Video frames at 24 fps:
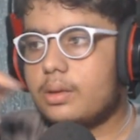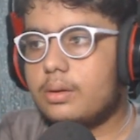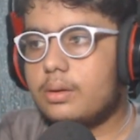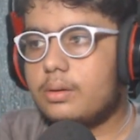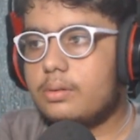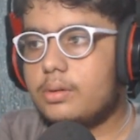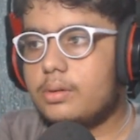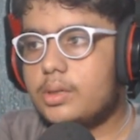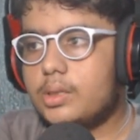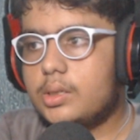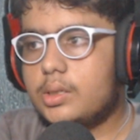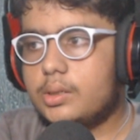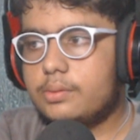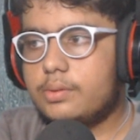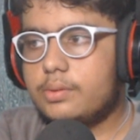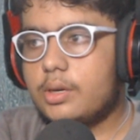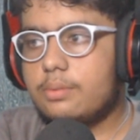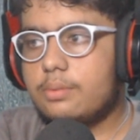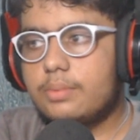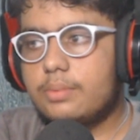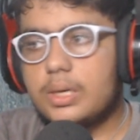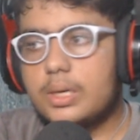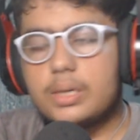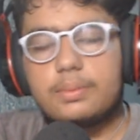we
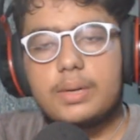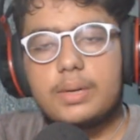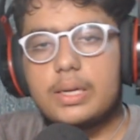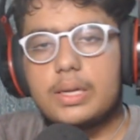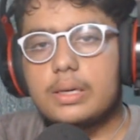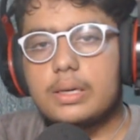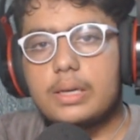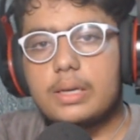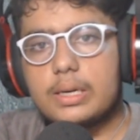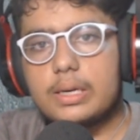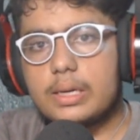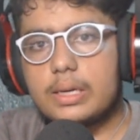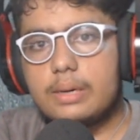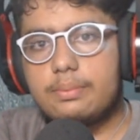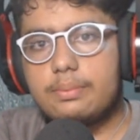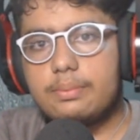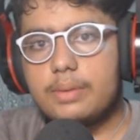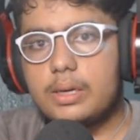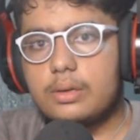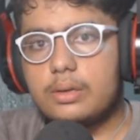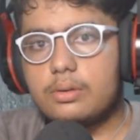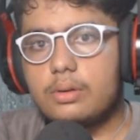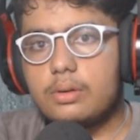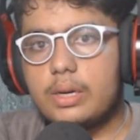are multiplying like n
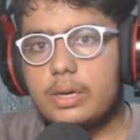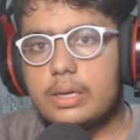by 2.